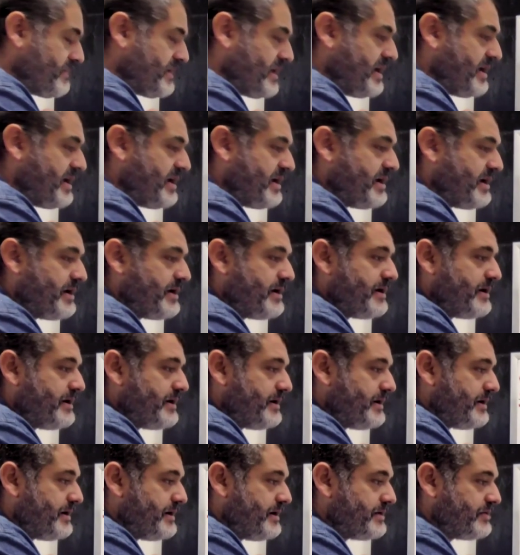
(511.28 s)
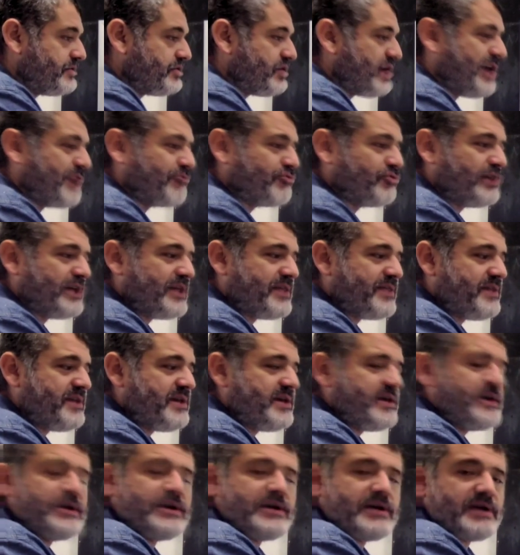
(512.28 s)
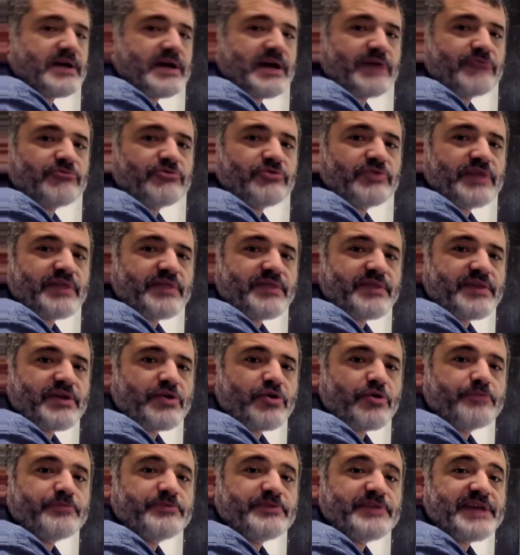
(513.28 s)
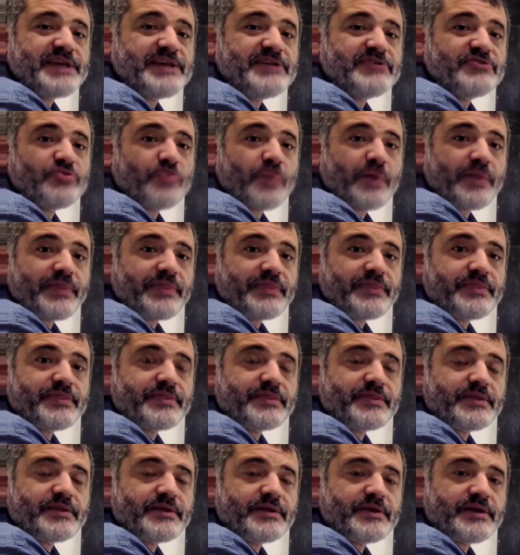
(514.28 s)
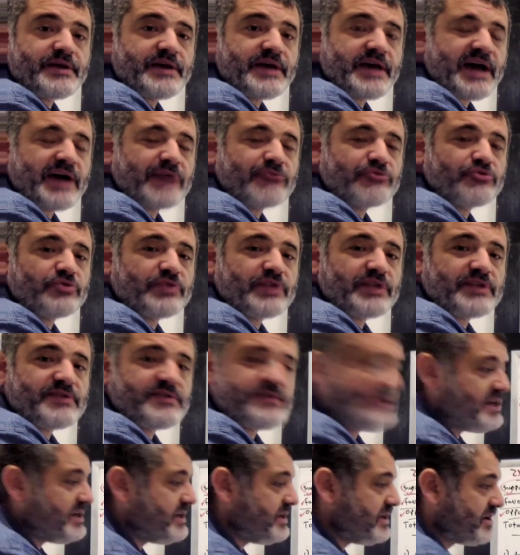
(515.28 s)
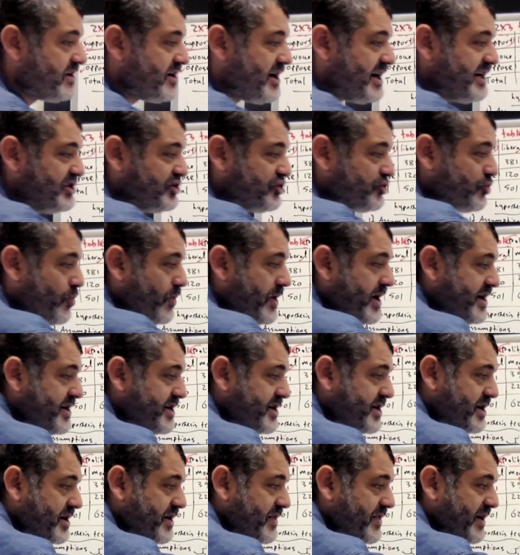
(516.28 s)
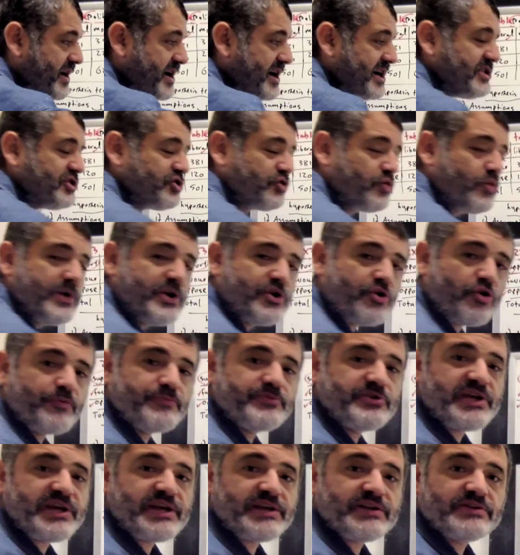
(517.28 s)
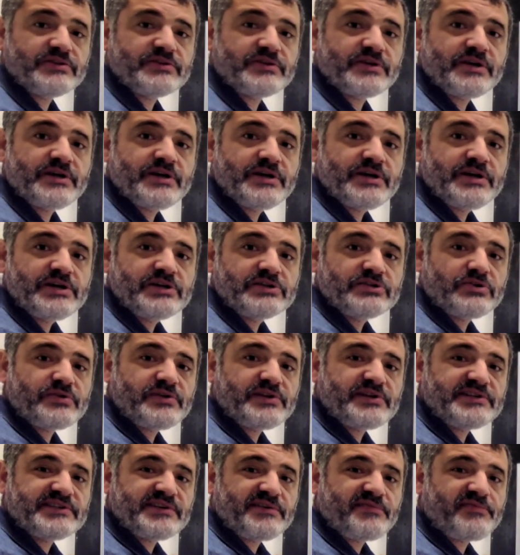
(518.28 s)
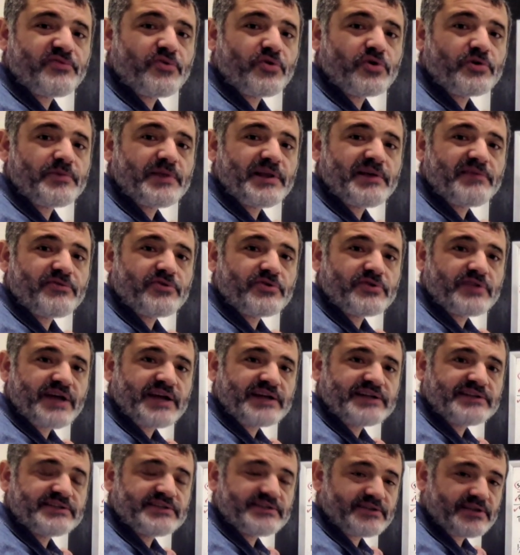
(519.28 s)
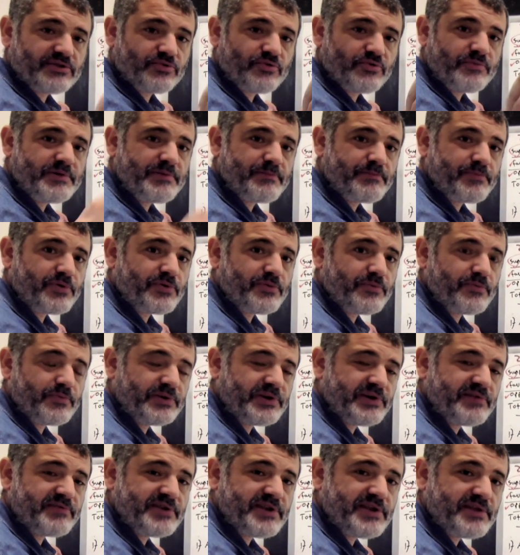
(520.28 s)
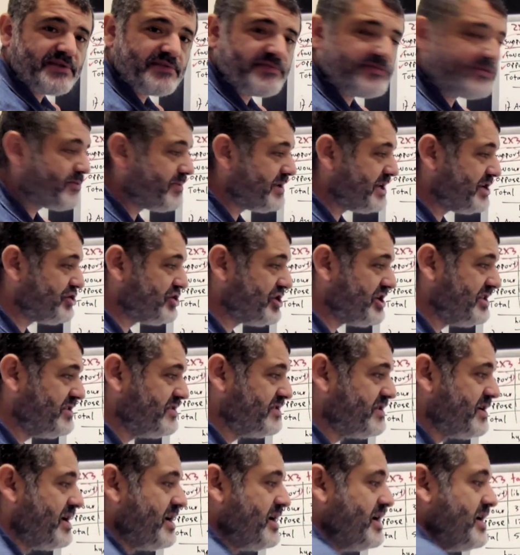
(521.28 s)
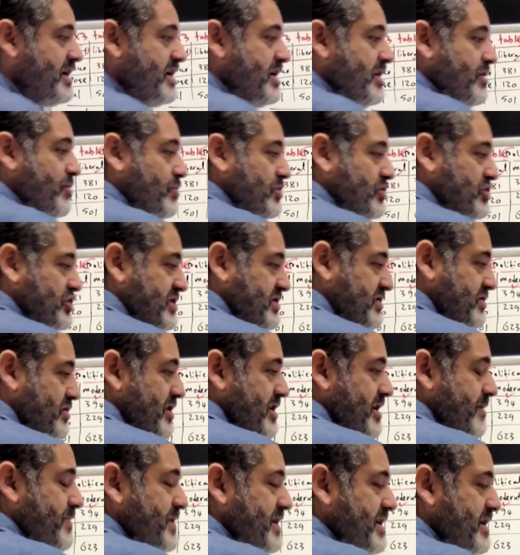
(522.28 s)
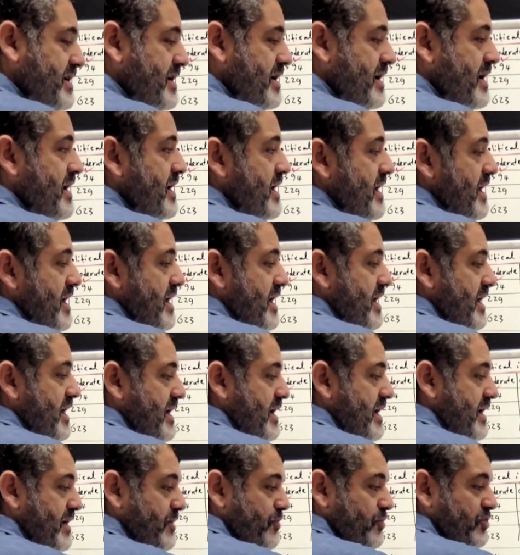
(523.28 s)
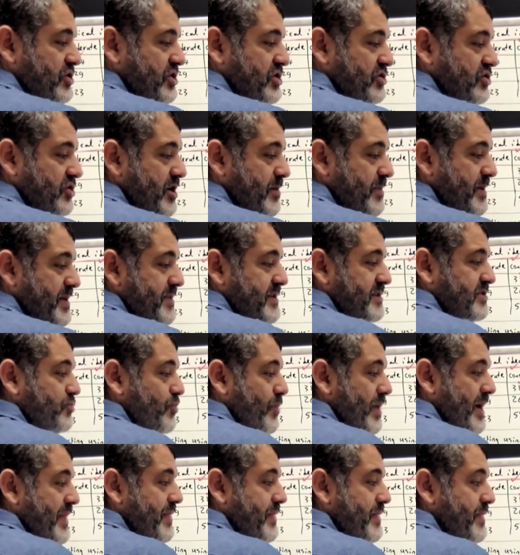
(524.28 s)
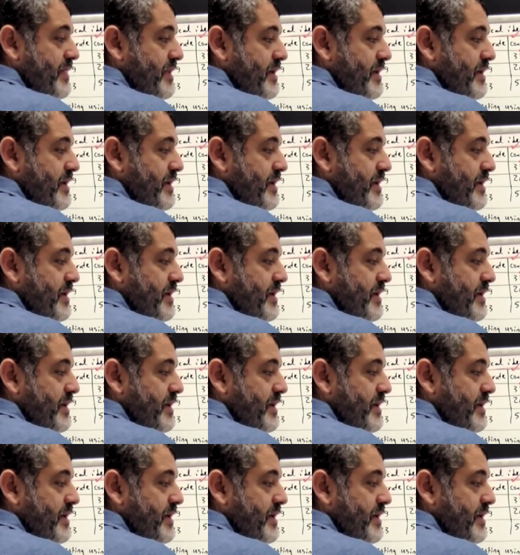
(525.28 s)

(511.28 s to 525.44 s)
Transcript: so how to get the obtained one? How to get the chi-square obtained? So there is a formula for that will be given in the formula sheet, which is going to be this one.